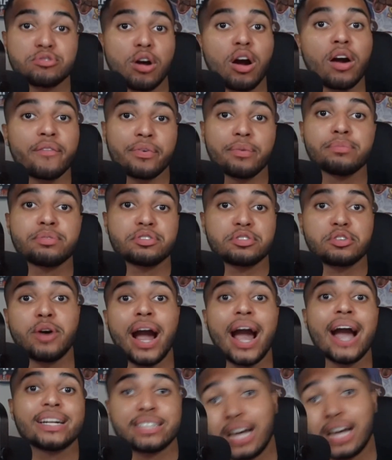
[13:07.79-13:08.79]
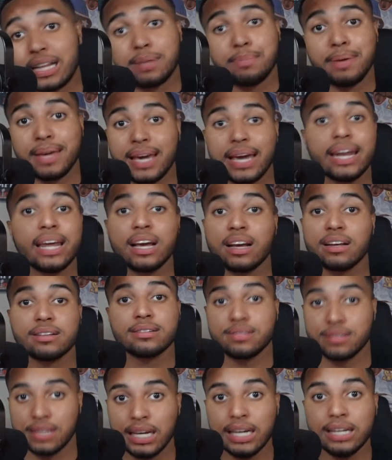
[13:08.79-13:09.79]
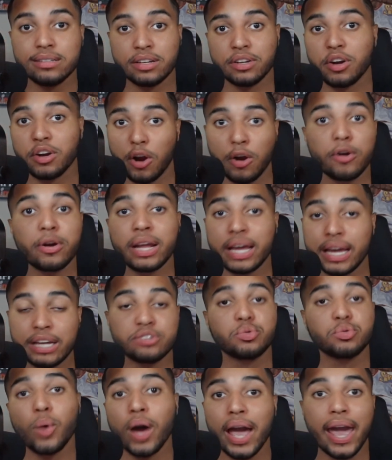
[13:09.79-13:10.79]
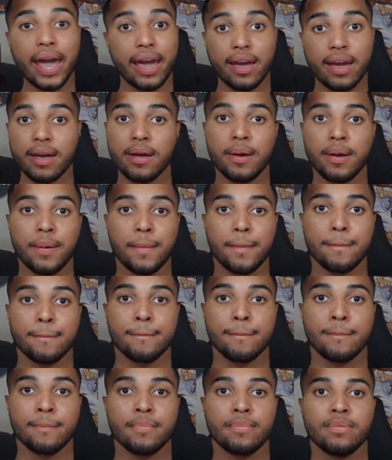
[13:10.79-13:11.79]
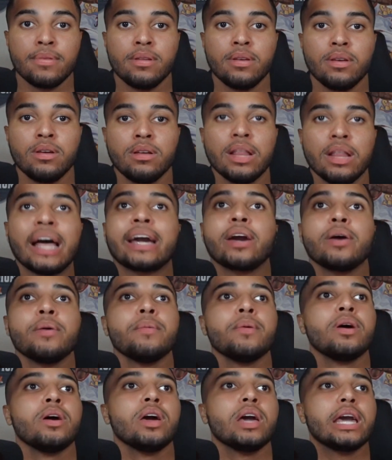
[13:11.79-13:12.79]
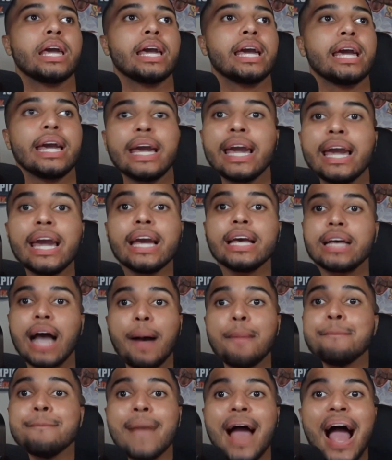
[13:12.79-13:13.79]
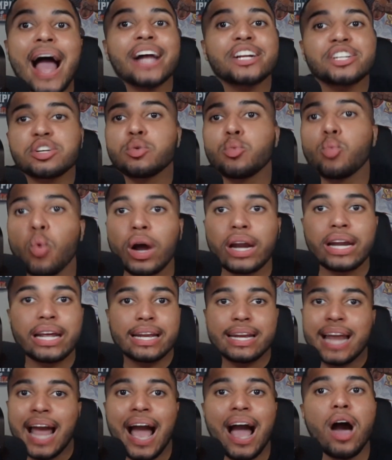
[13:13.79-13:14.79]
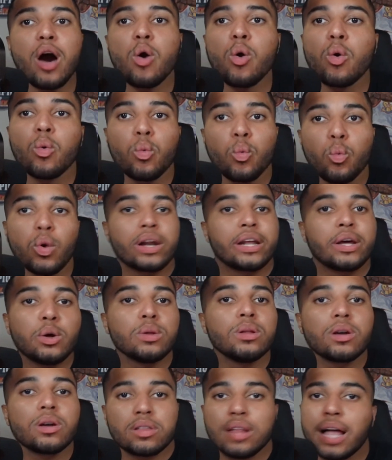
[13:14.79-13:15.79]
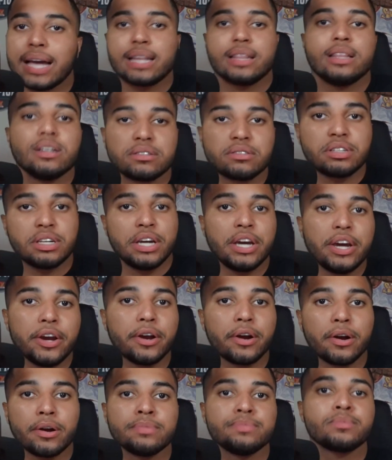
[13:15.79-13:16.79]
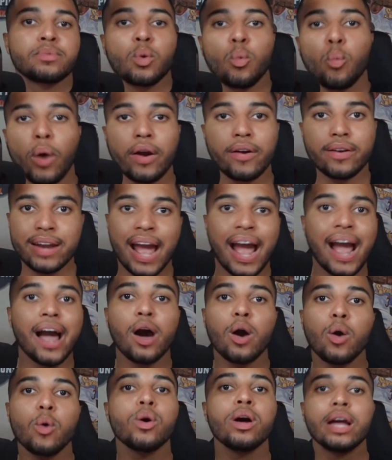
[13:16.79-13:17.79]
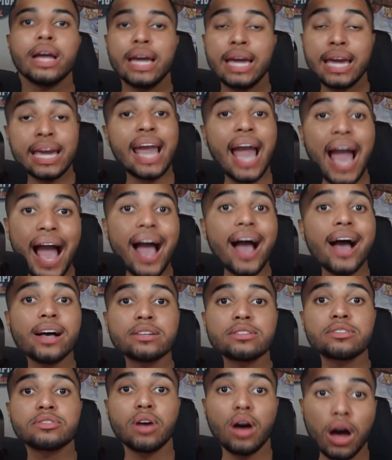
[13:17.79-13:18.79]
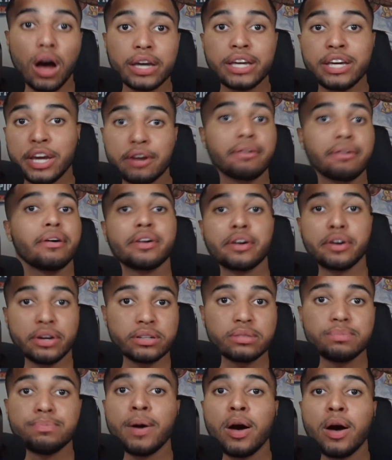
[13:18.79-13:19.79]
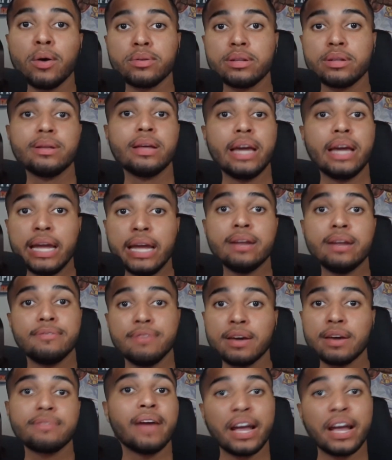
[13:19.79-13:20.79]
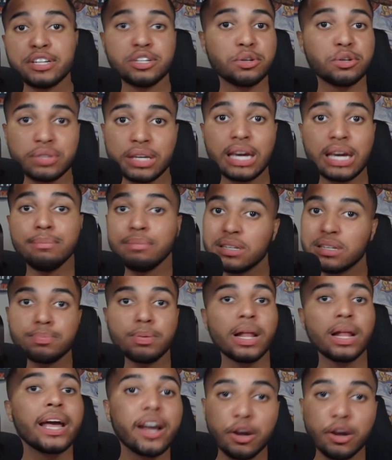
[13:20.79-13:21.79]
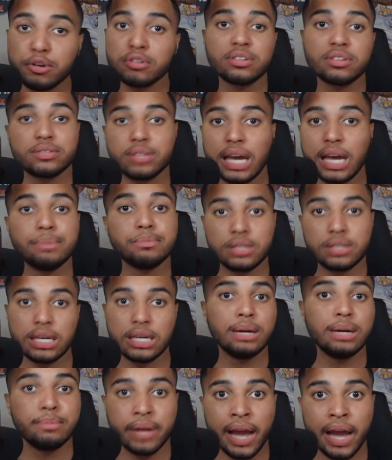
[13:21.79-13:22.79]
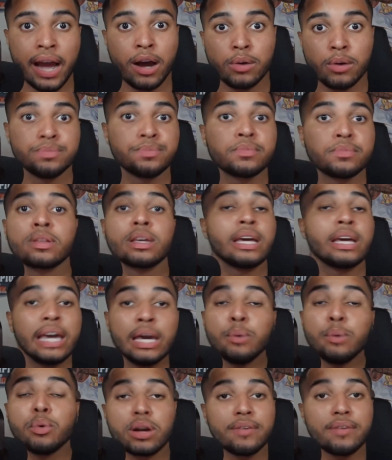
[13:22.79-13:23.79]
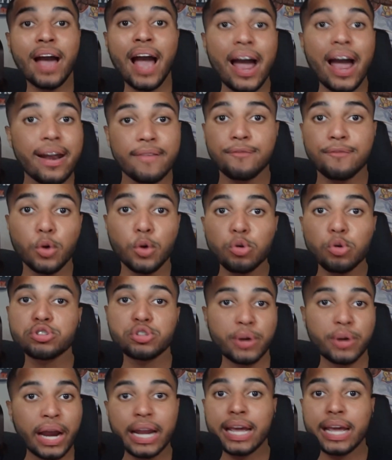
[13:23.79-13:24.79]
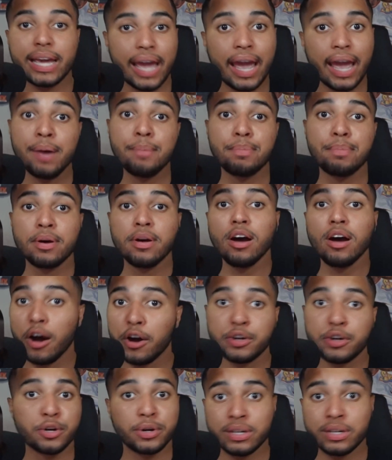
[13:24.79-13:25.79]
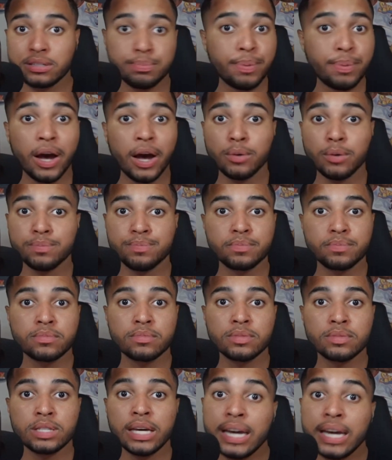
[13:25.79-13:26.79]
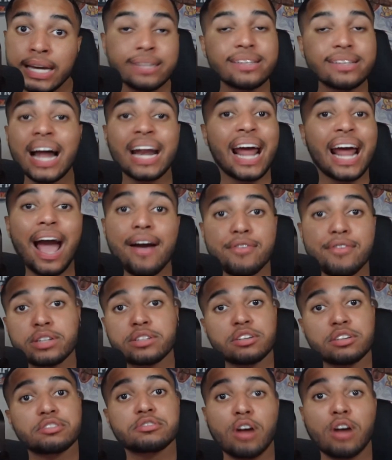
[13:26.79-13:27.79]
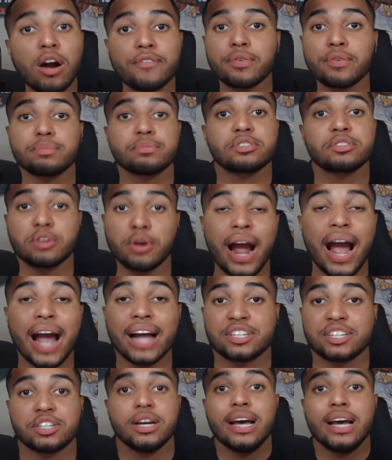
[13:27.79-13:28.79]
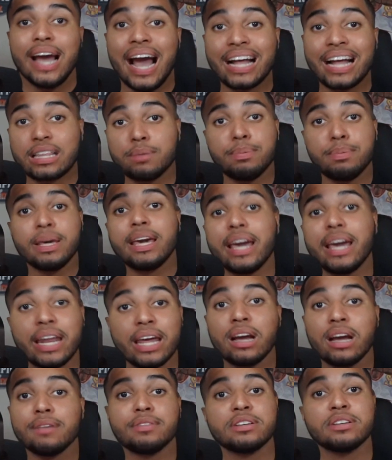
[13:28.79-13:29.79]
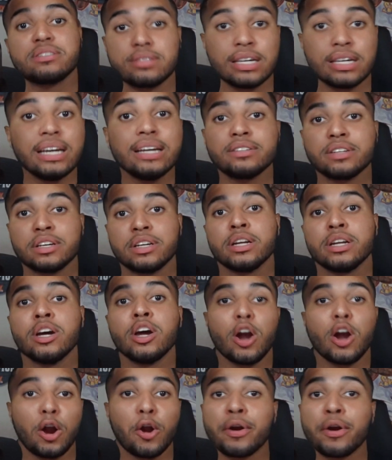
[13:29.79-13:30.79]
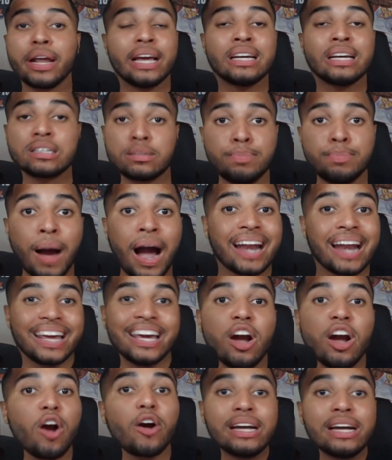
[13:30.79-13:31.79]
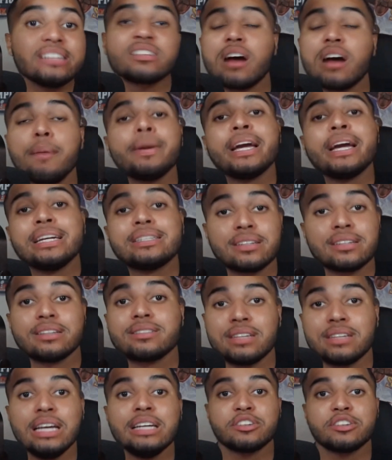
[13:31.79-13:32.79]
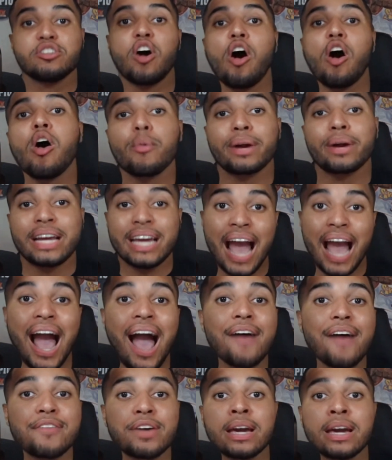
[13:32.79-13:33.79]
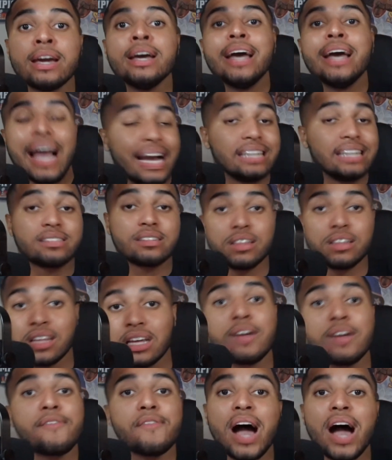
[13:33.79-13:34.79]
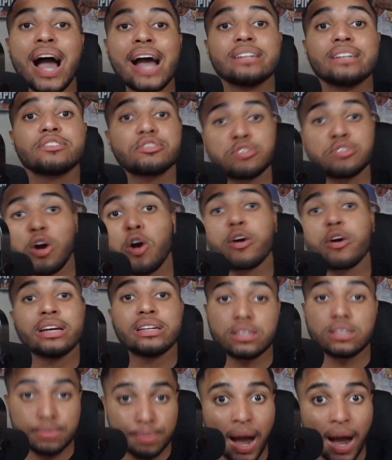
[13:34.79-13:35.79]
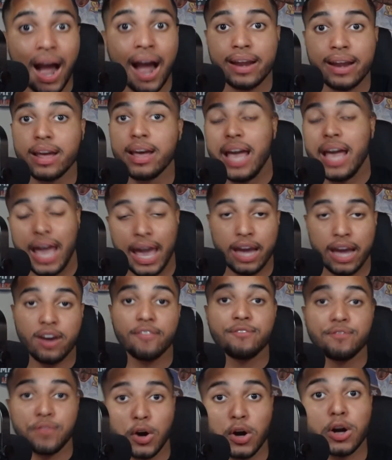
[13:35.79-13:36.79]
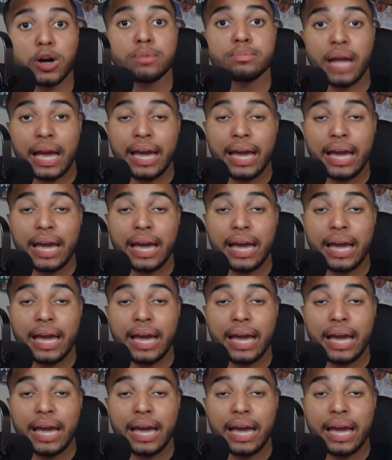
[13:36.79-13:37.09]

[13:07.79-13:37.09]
from scratch at the beginning of the season, earning his way. Like imagine what he'll look like this year, where now he has a year under his belt in the Vic Fangio scheme. He's playing under the same scheme now. He would have had a full training camp under his belt. He's not having to start from scratch at the beginning of the season, earning his spot. He's coming into the season already having a solidified starting spot, a confirmed